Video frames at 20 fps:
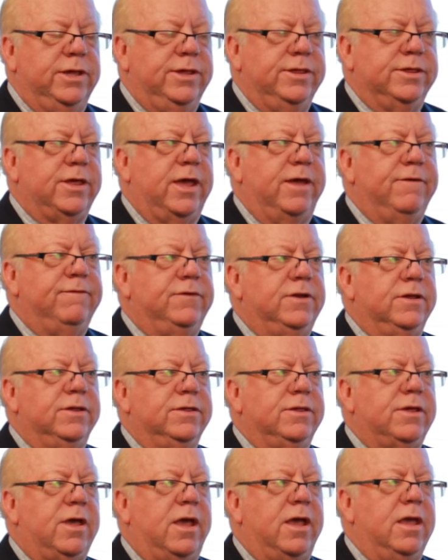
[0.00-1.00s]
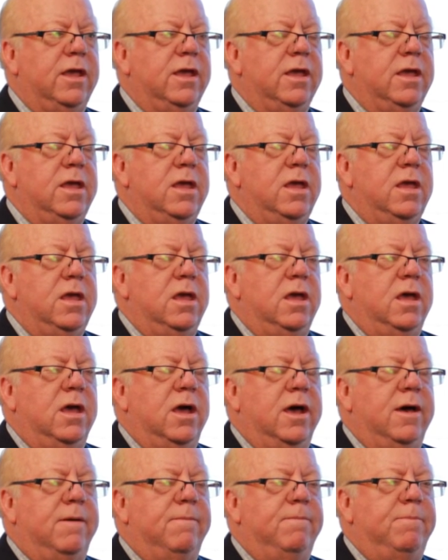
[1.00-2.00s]
safe to say.
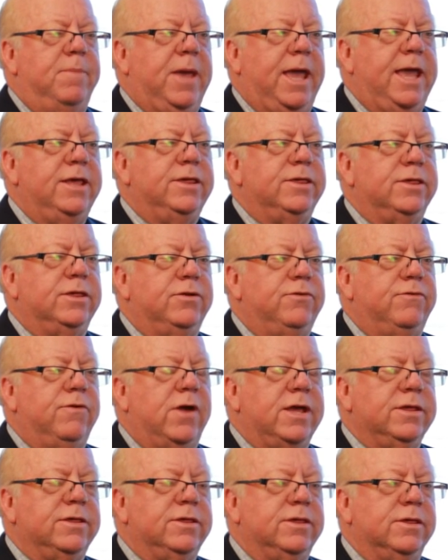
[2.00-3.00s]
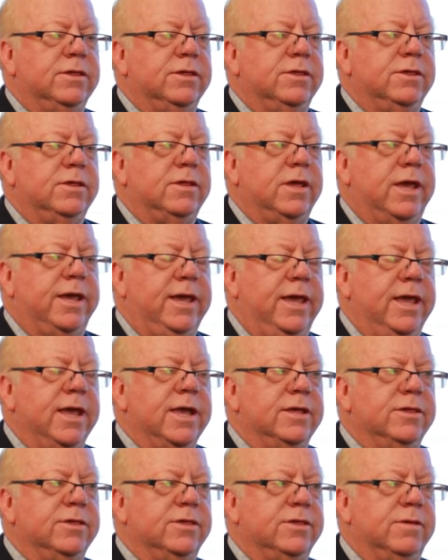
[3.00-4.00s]
P.A.C.E addresses,
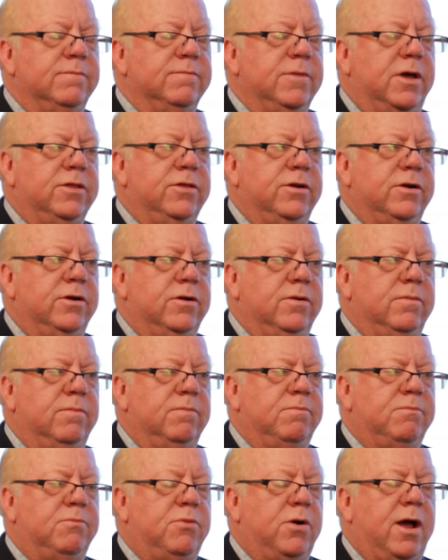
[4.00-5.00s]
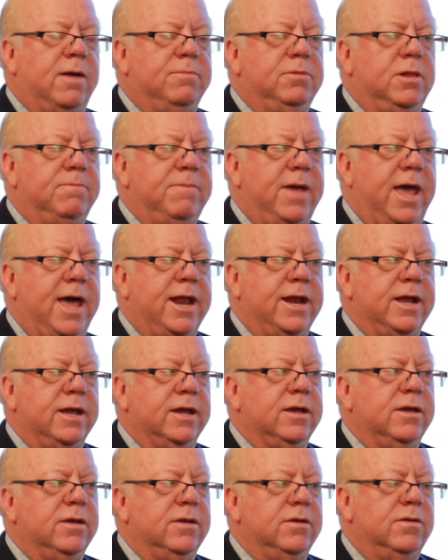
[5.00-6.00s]
again, some other
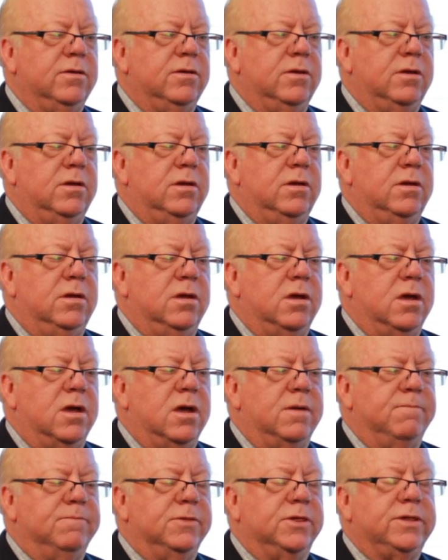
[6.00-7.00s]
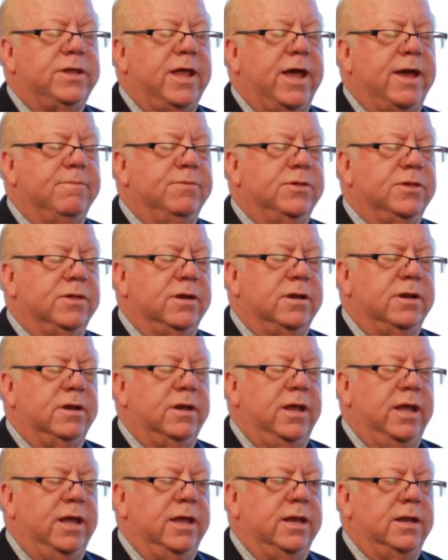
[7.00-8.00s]
problematic steps
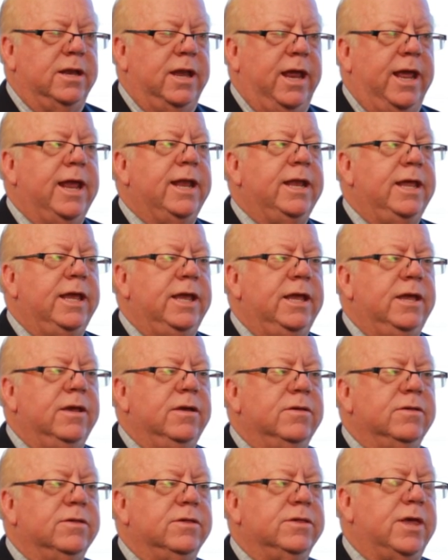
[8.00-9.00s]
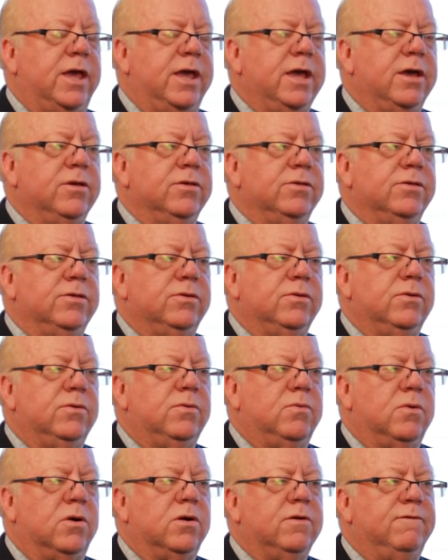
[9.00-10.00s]
in any sales
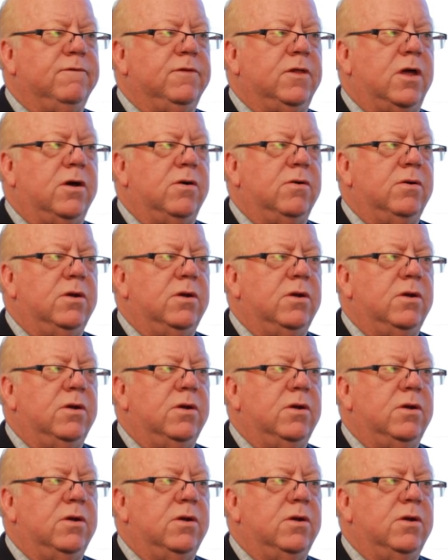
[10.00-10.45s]
workflow.